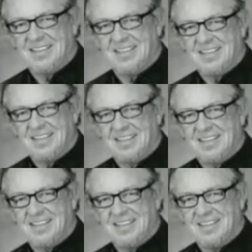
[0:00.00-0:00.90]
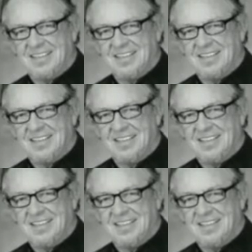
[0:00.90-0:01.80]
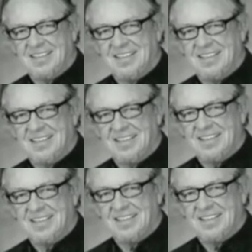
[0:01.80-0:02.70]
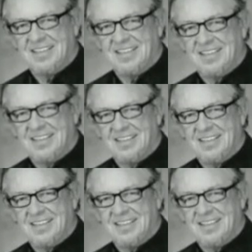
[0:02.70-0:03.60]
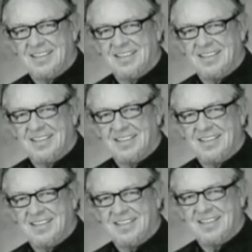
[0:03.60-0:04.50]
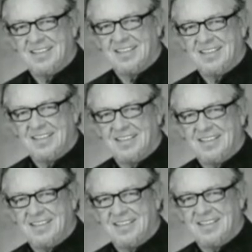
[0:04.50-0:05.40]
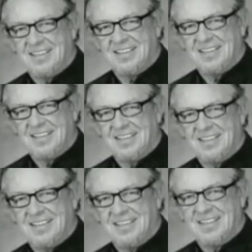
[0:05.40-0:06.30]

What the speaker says: This person isn't speaking.